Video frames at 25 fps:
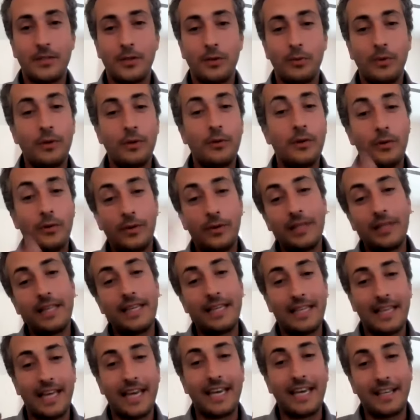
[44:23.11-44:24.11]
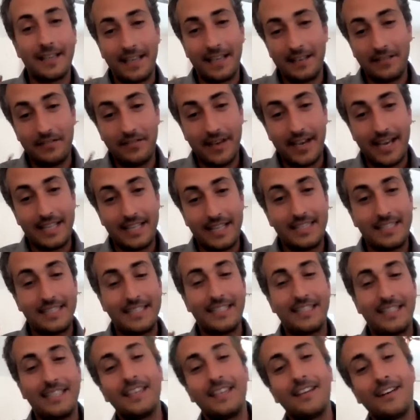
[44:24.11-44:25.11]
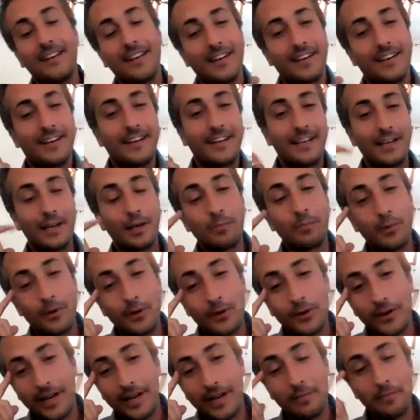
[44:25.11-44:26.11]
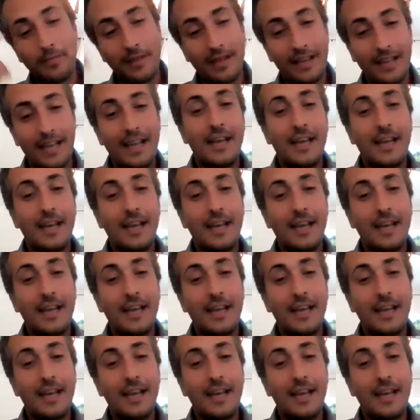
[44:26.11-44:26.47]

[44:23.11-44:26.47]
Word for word: So we were really like advanced in our in our program,